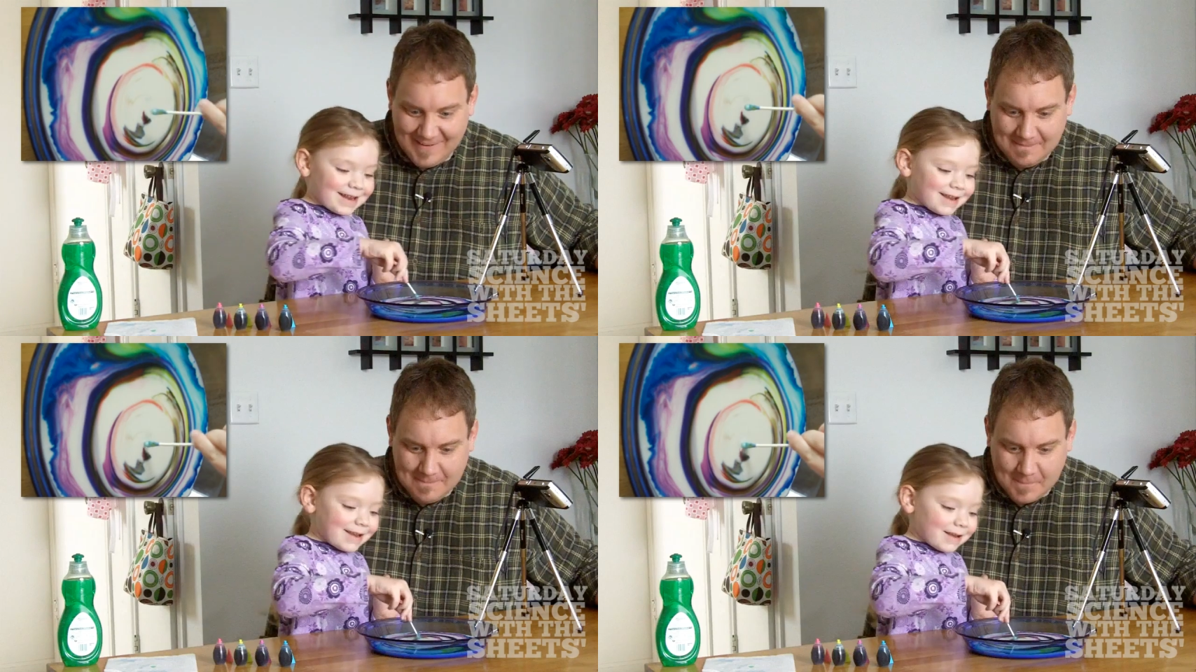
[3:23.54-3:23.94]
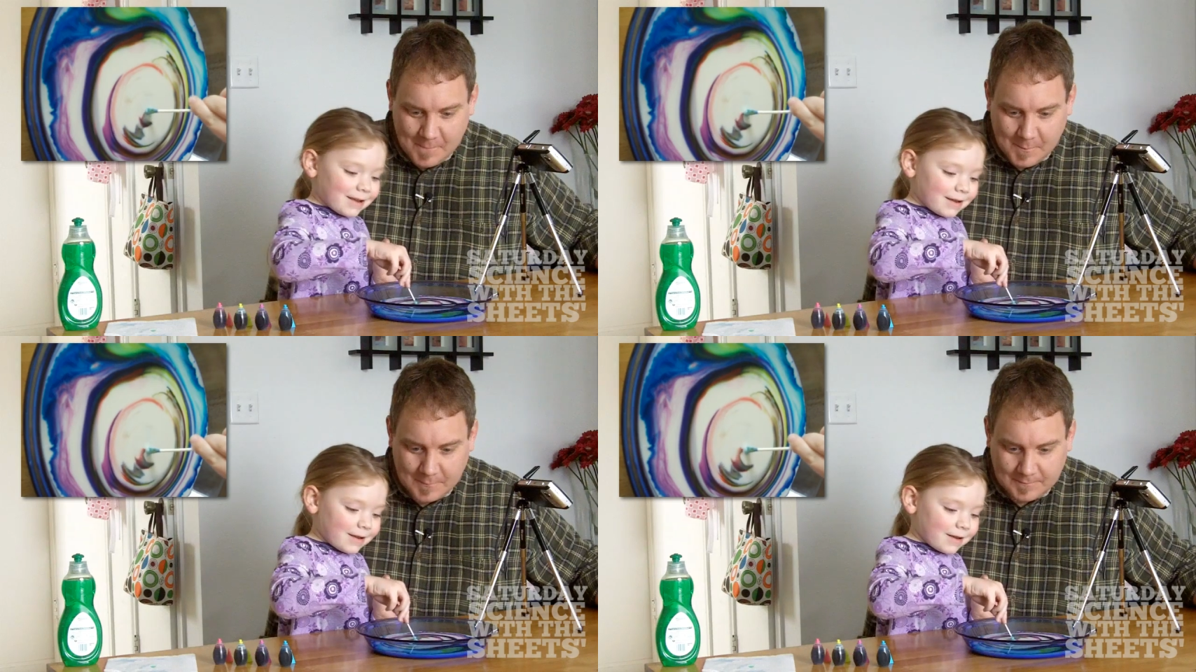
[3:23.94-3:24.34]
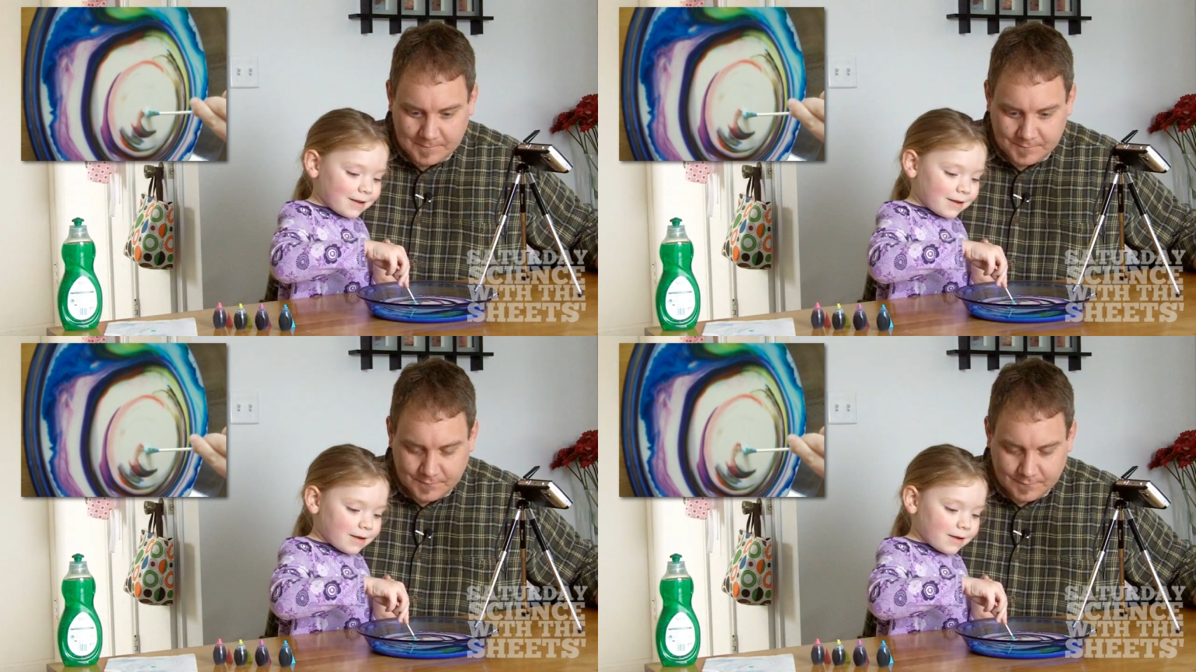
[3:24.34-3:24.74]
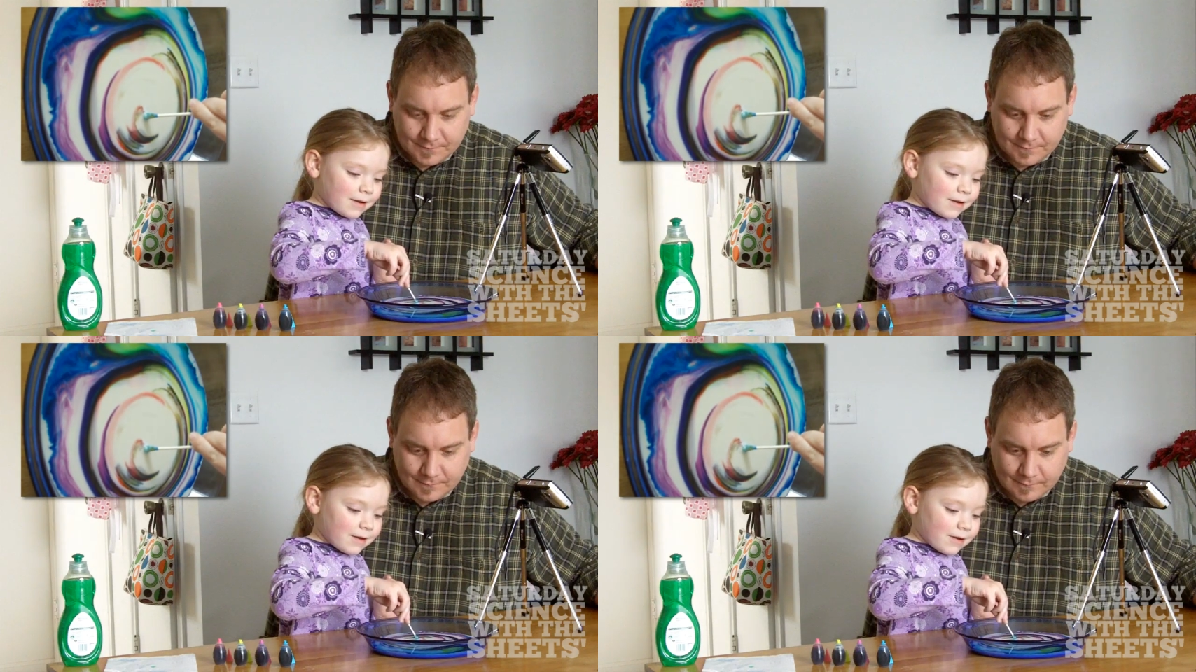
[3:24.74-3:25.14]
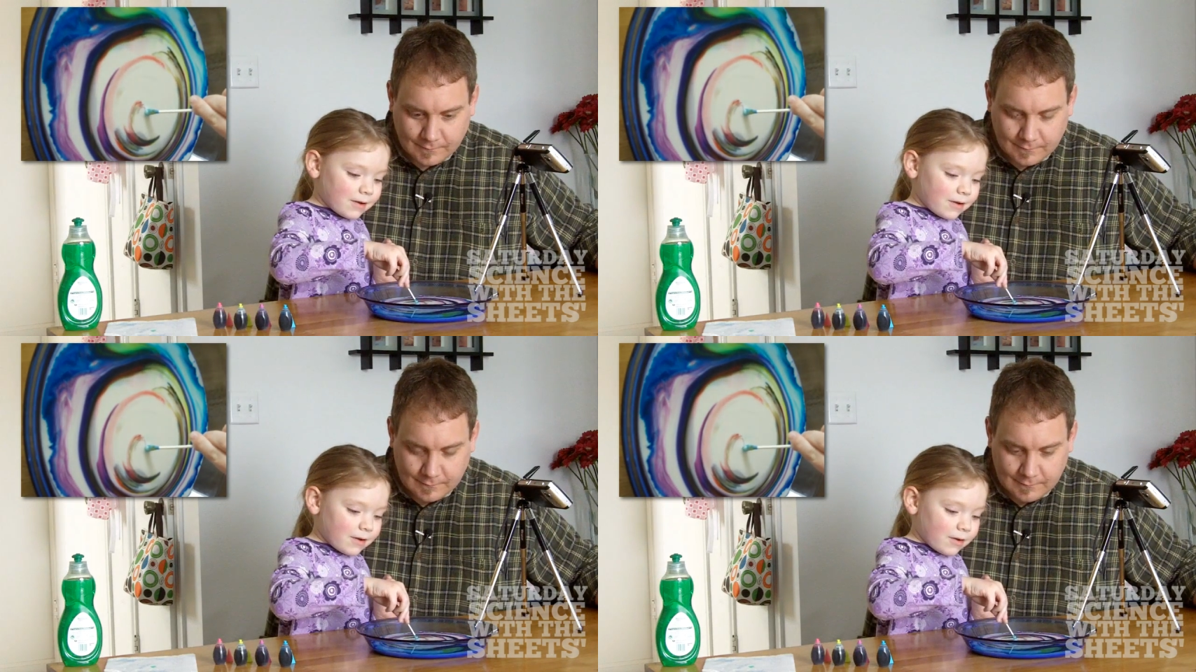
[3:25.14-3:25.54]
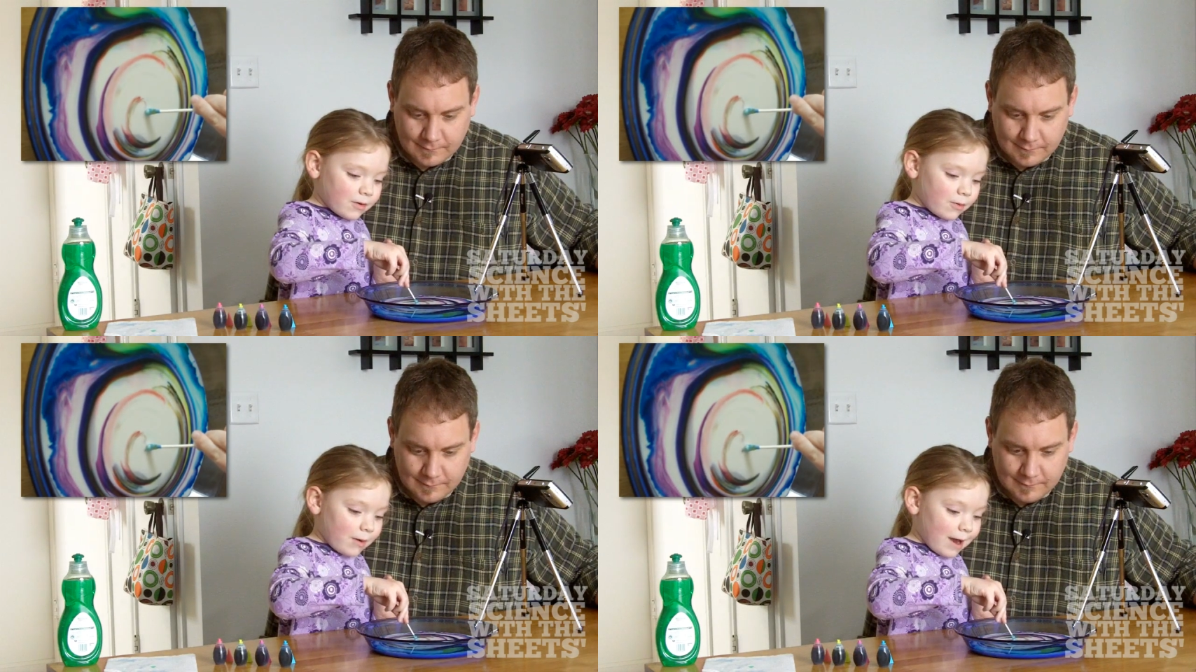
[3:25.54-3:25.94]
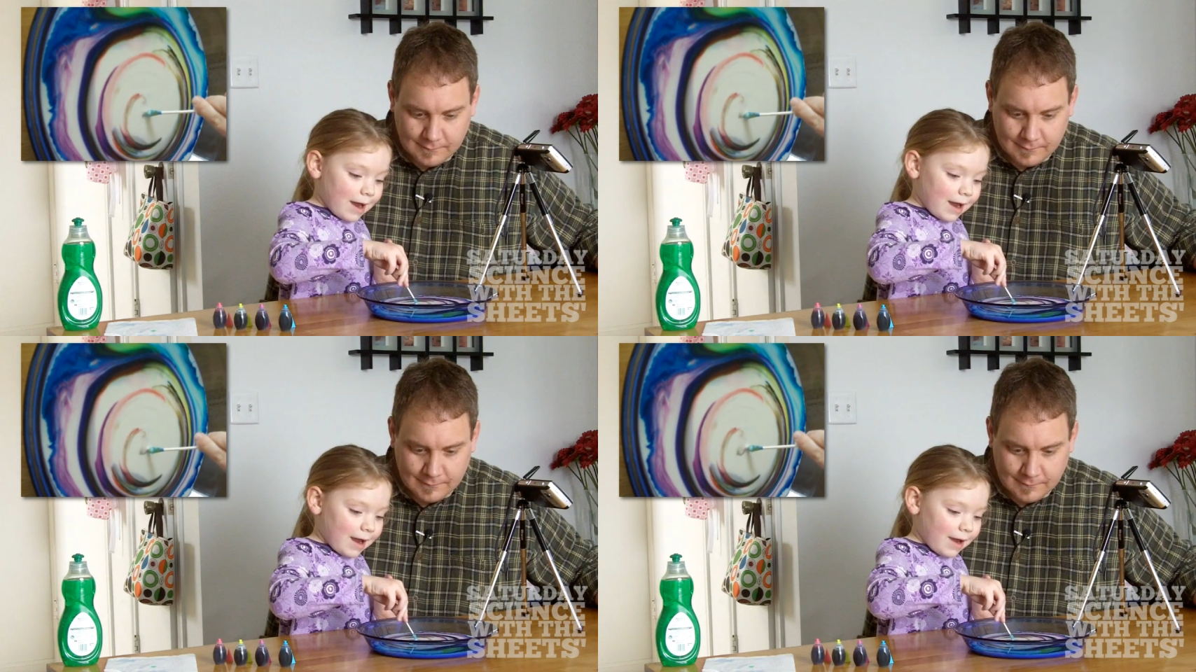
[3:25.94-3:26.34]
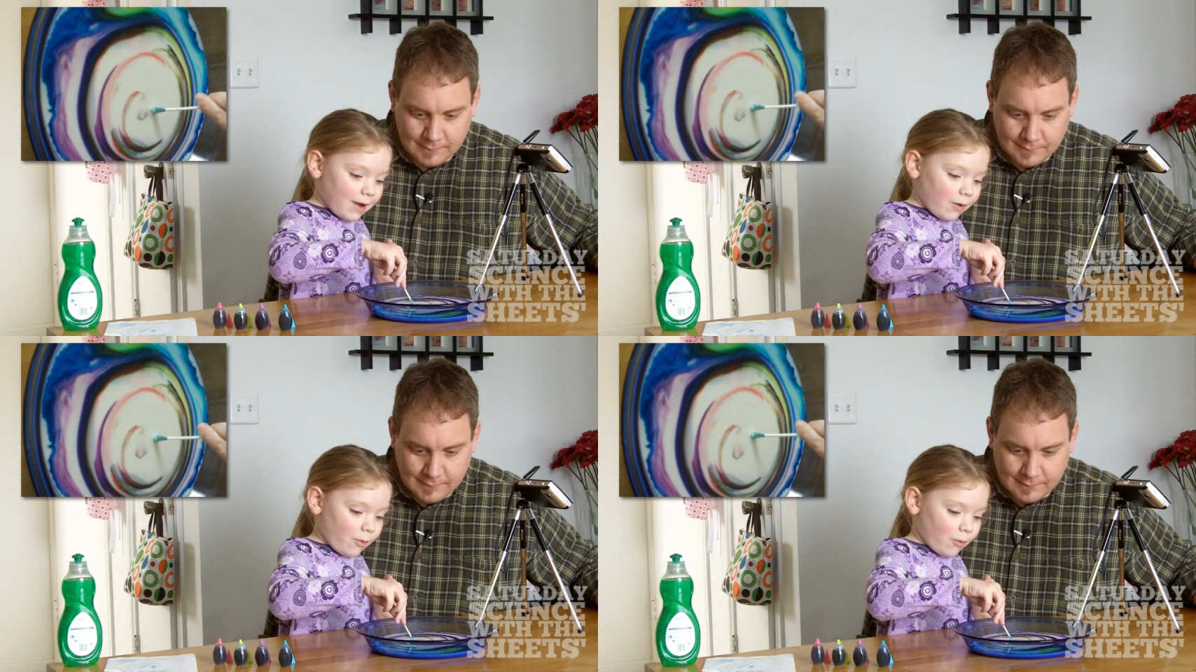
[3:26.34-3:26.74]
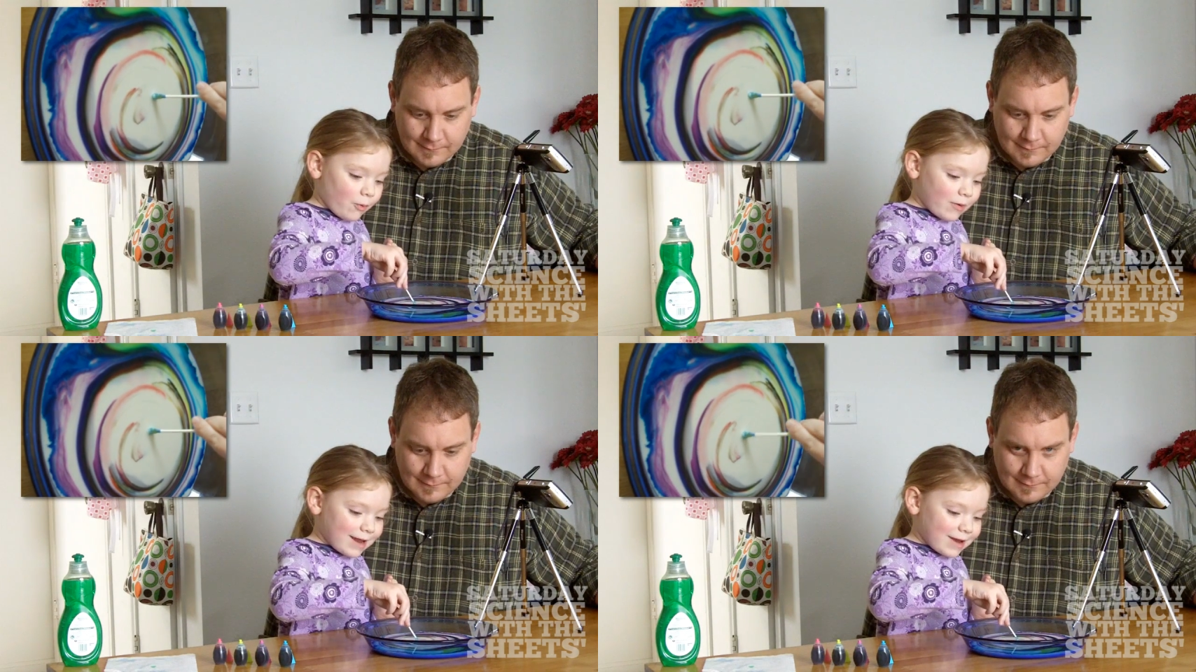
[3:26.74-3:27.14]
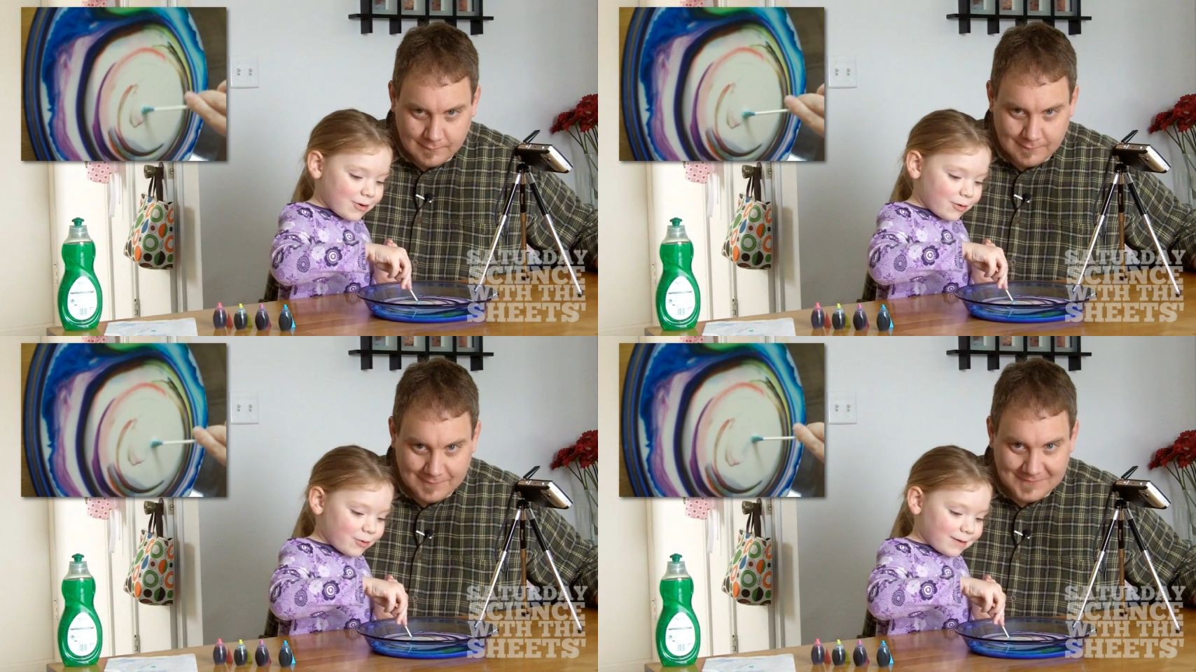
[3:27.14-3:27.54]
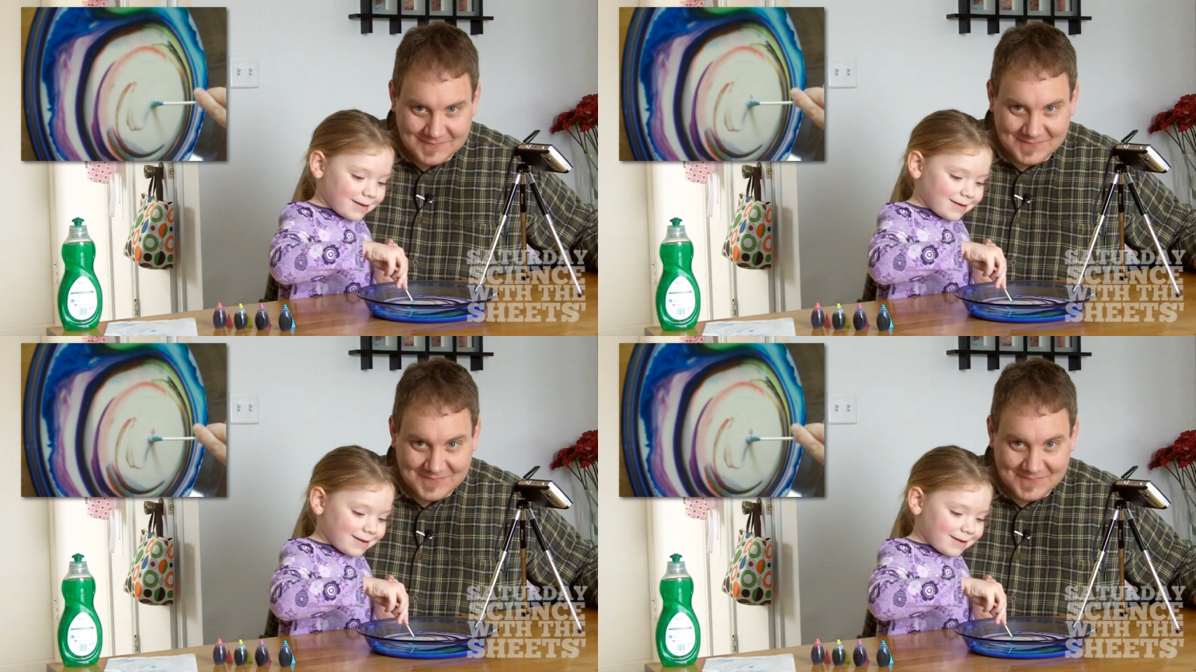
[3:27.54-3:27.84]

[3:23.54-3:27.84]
(silence)